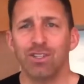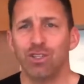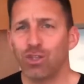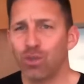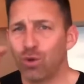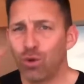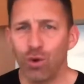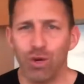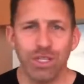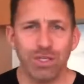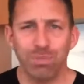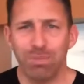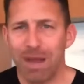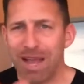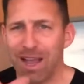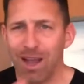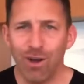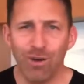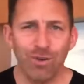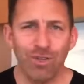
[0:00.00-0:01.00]
Troy's
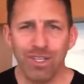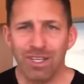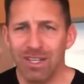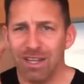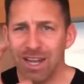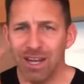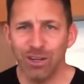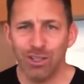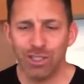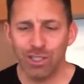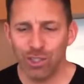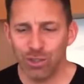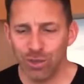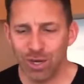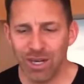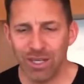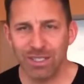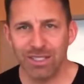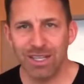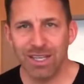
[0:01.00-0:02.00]
pounding energy
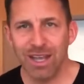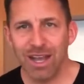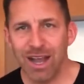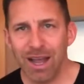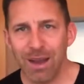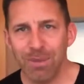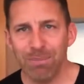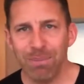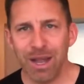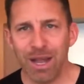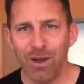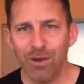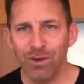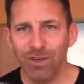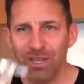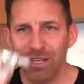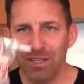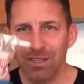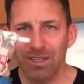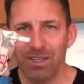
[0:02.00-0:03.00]
drinks, I'm
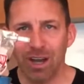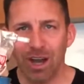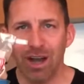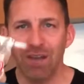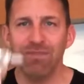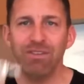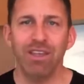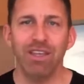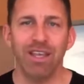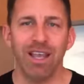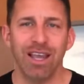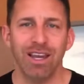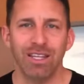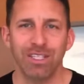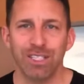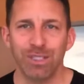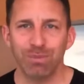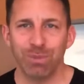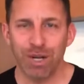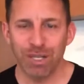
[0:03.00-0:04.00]
pounding coffee and
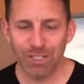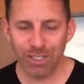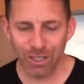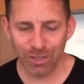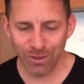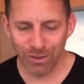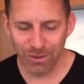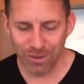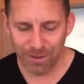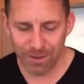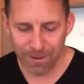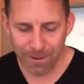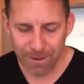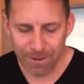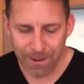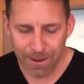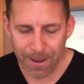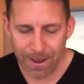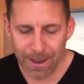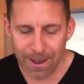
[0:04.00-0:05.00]
espresso.
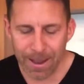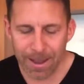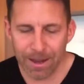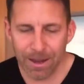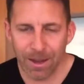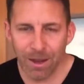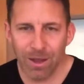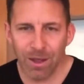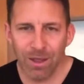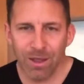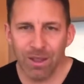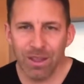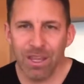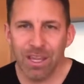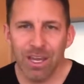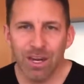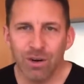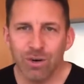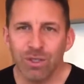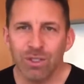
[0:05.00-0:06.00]
And
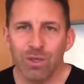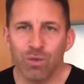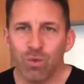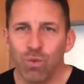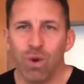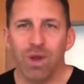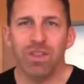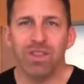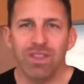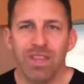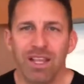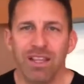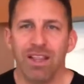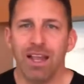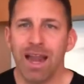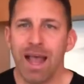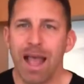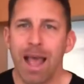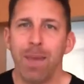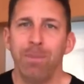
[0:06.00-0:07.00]
here is the one thing
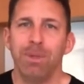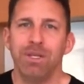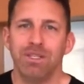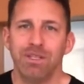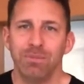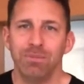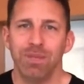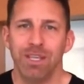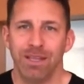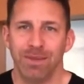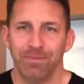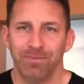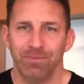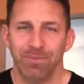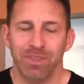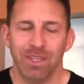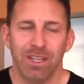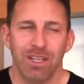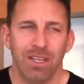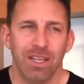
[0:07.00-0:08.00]
that happened to me
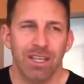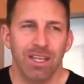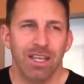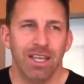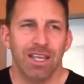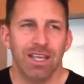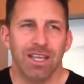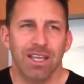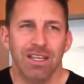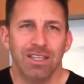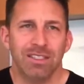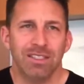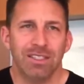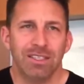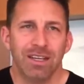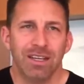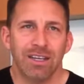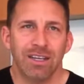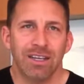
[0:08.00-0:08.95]
is